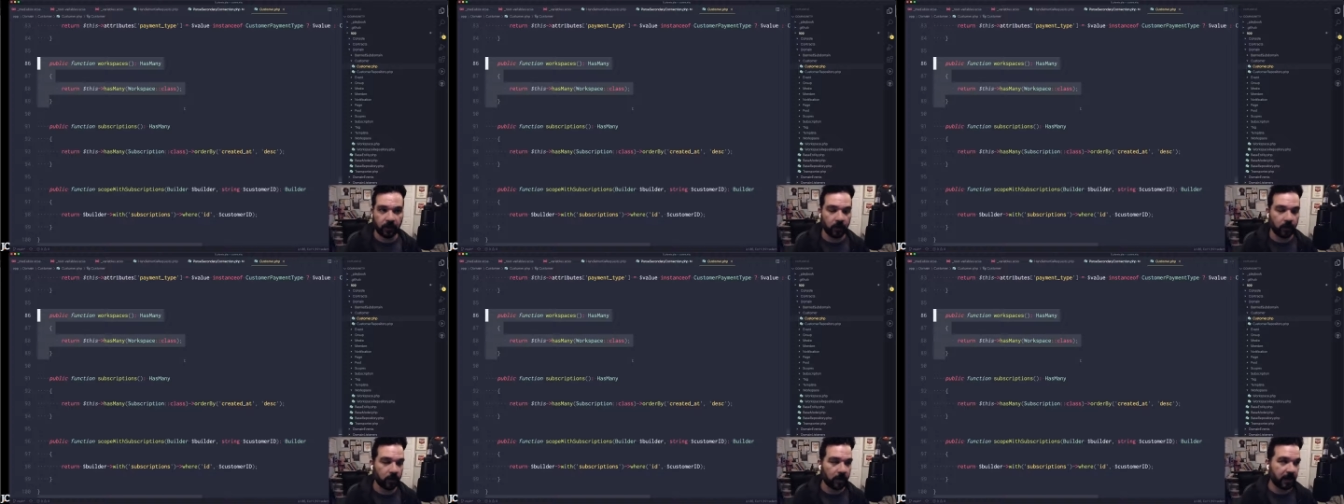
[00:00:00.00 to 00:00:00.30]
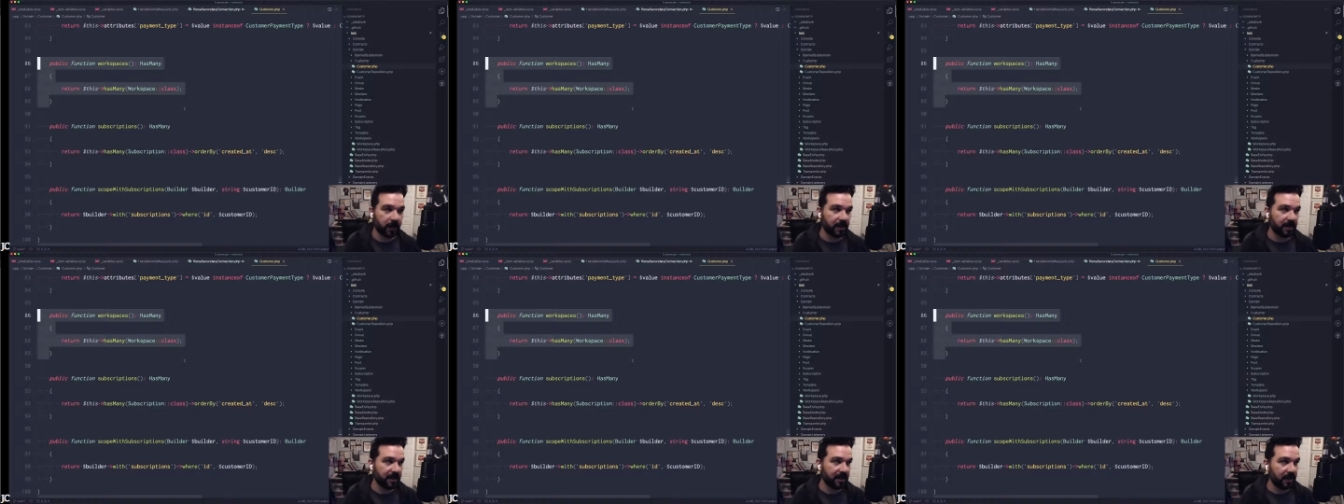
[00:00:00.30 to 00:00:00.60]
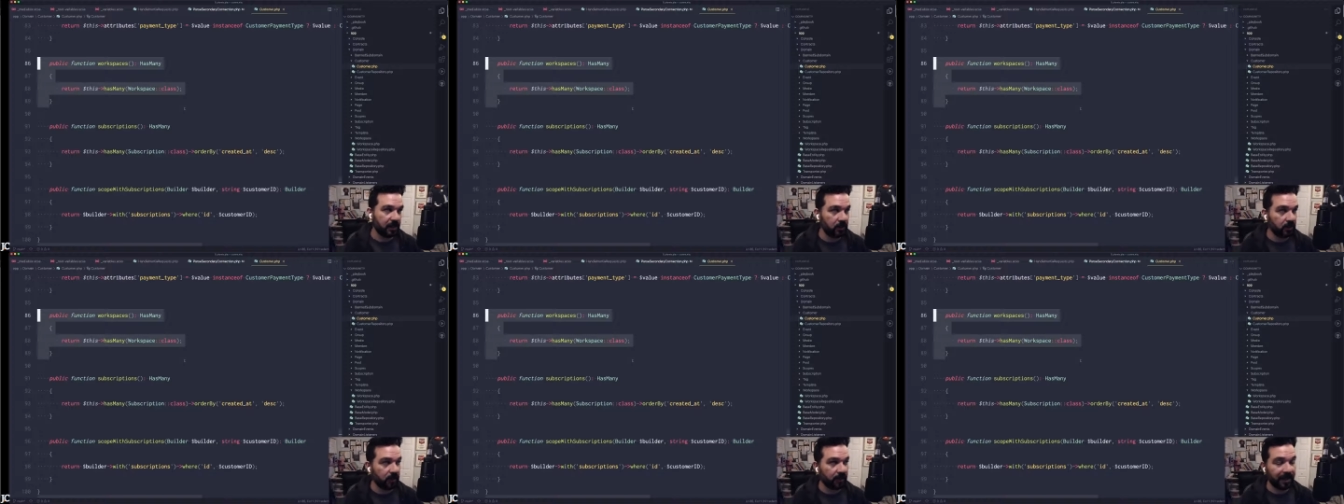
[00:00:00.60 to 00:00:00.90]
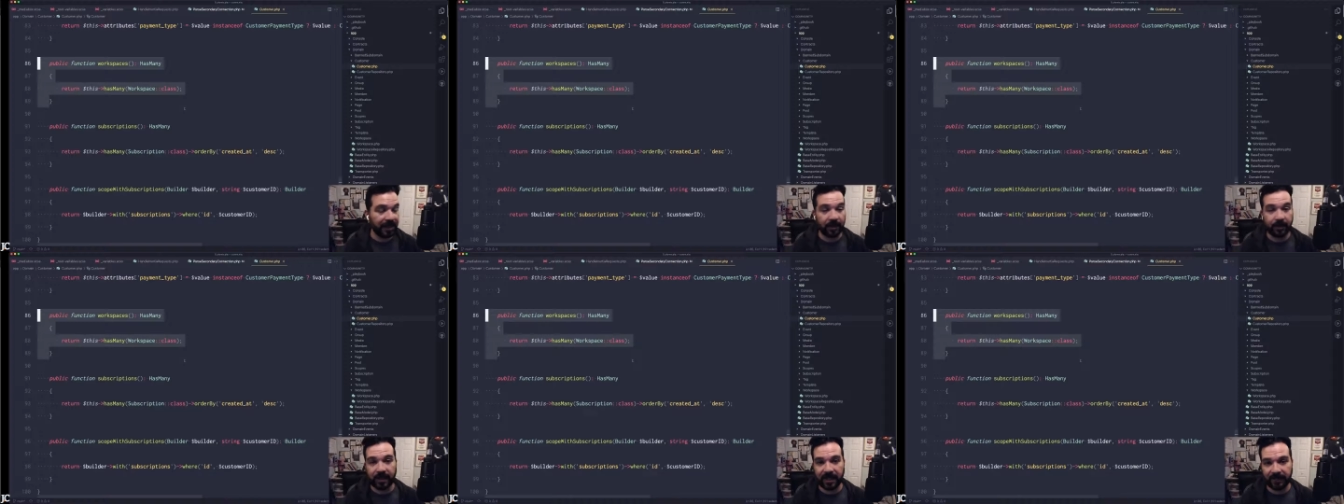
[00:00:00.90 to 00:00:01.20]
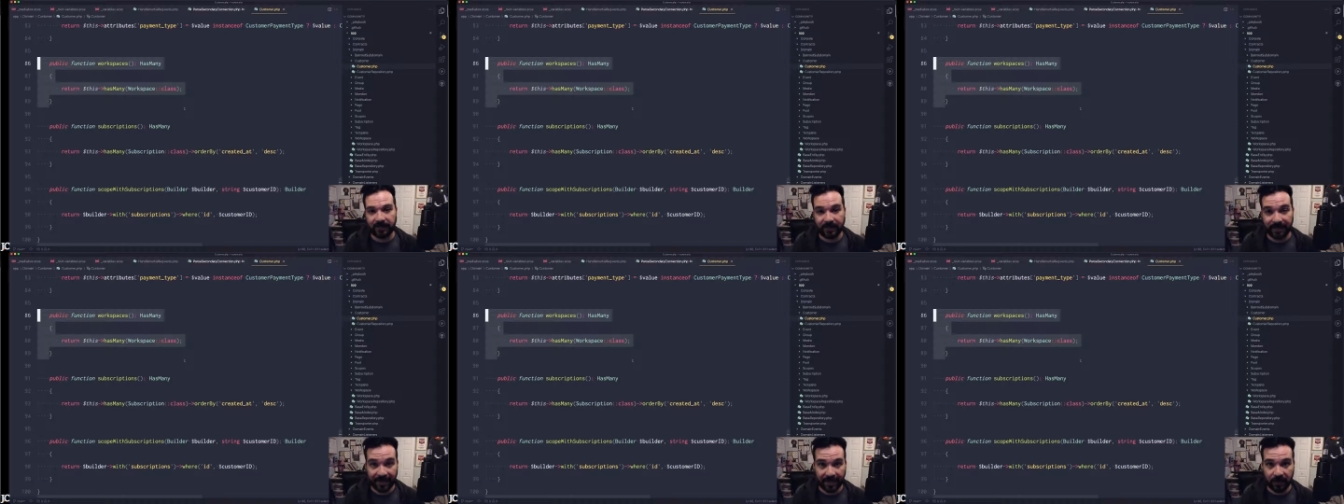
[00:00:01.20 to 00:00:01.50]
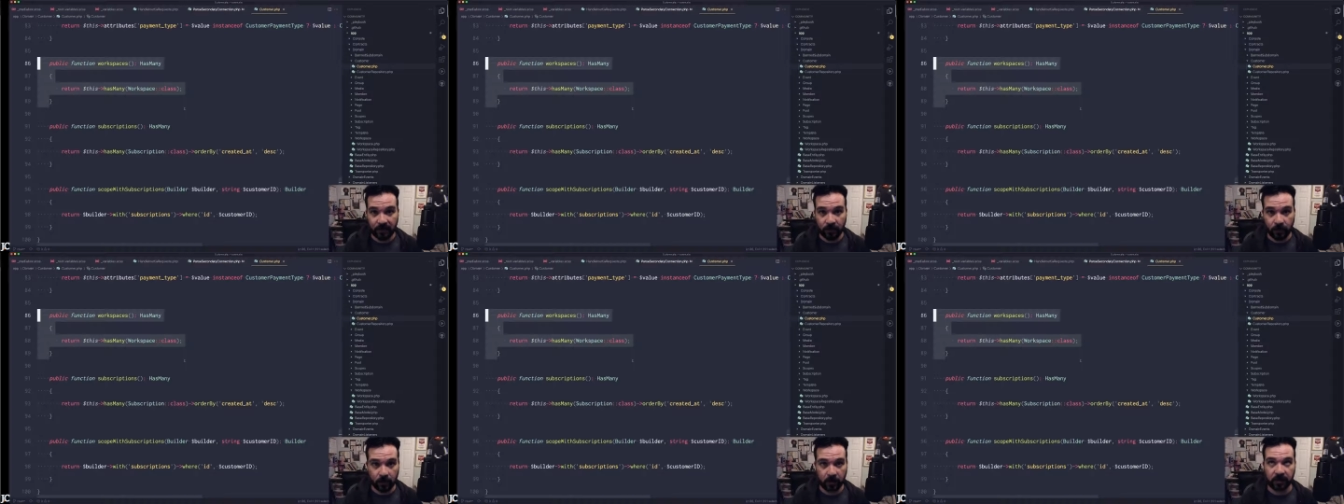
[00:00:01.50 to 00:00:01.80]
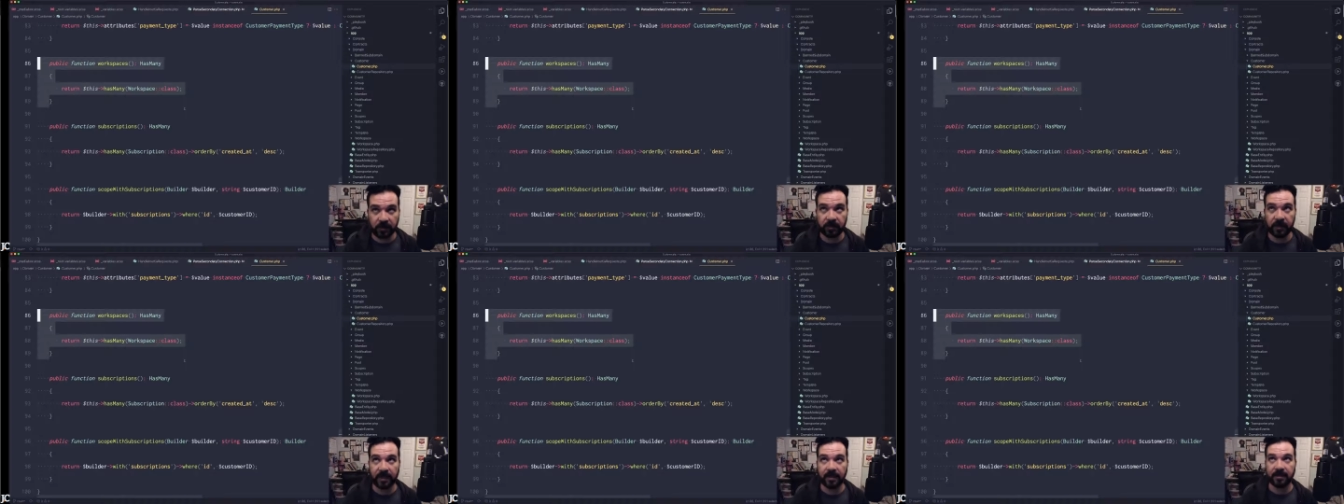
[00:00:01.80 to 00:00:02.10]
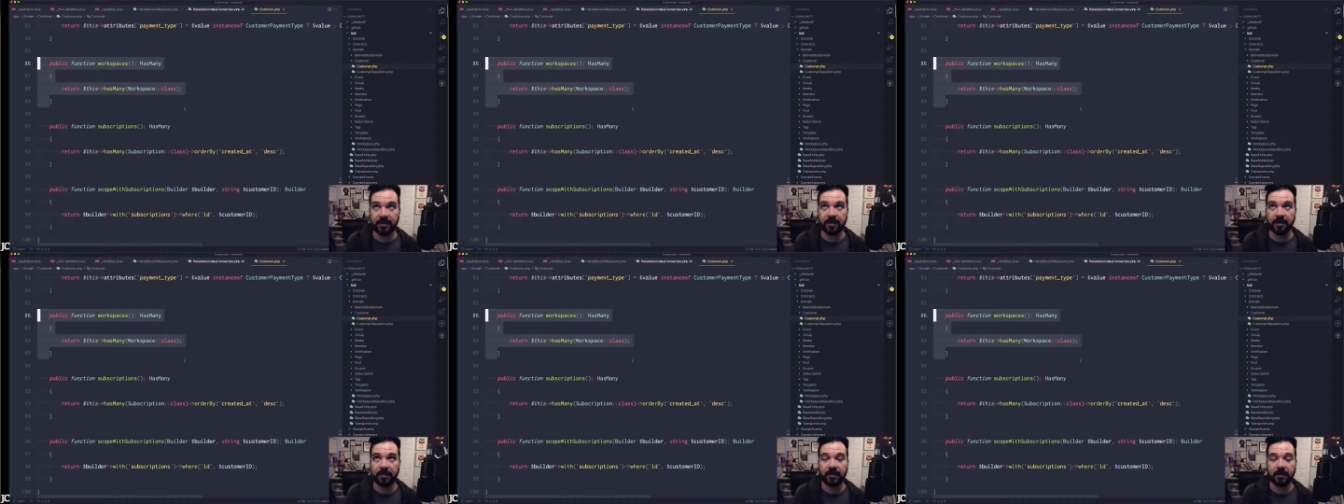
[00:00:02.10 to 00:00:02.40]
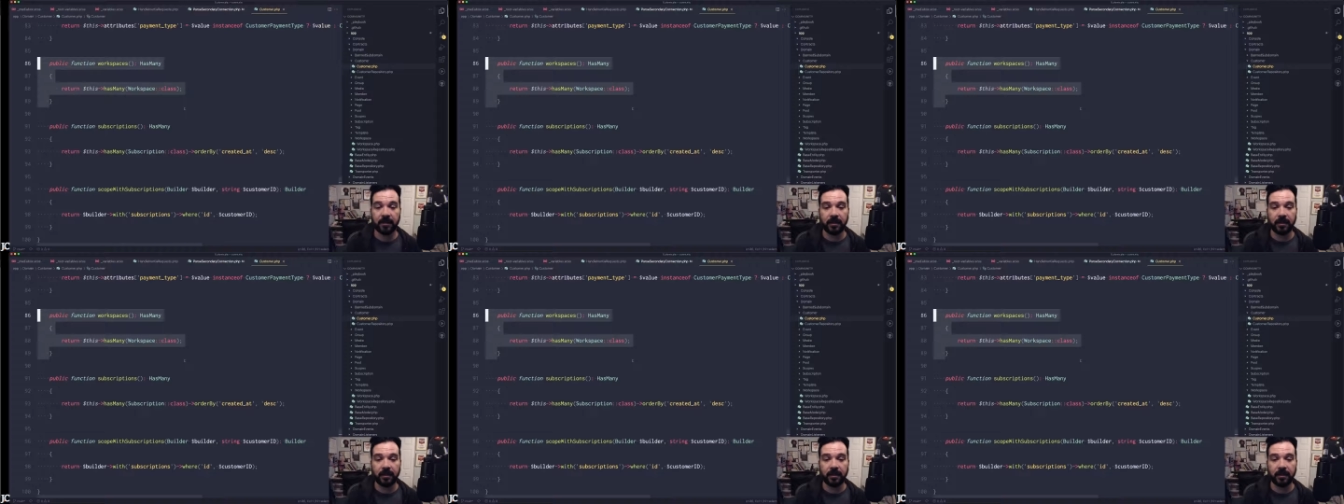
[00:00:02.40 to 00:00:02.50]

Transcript: Or I can say you're allowed to have 10 workspaces.